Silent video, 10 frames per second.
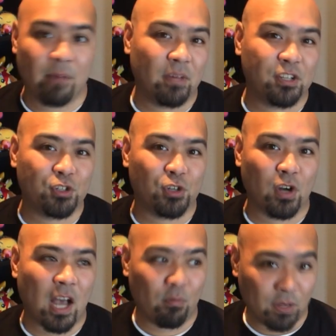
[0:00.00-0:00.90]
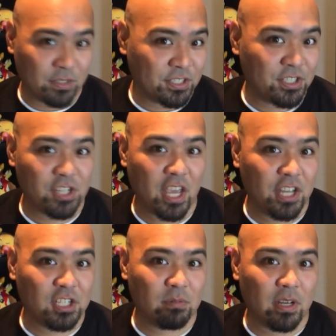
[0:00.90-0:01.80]
I'm not sure how much has
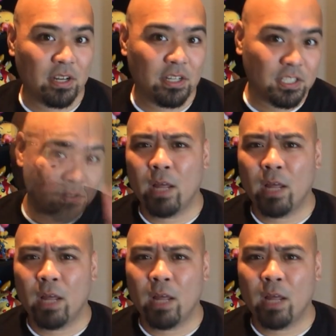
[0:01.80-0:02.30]
changed, to be honest,